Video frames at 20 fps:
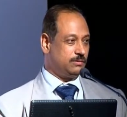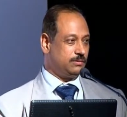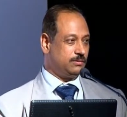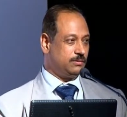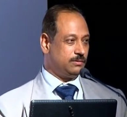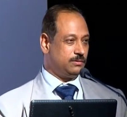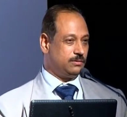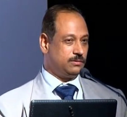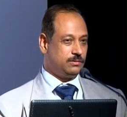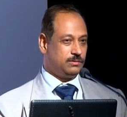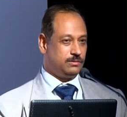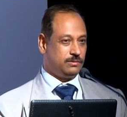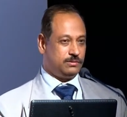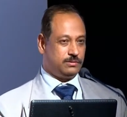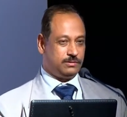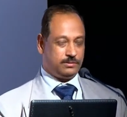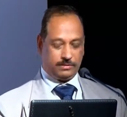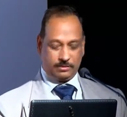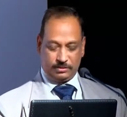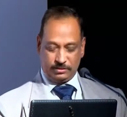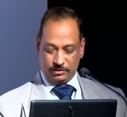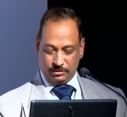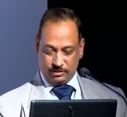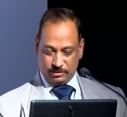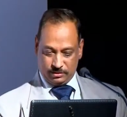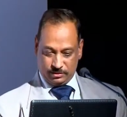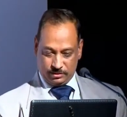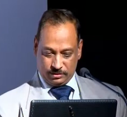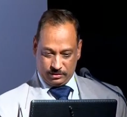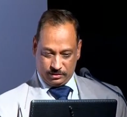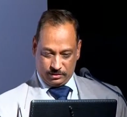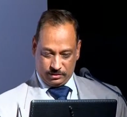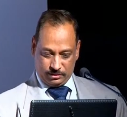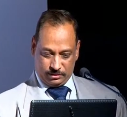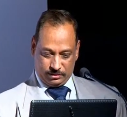[no speech]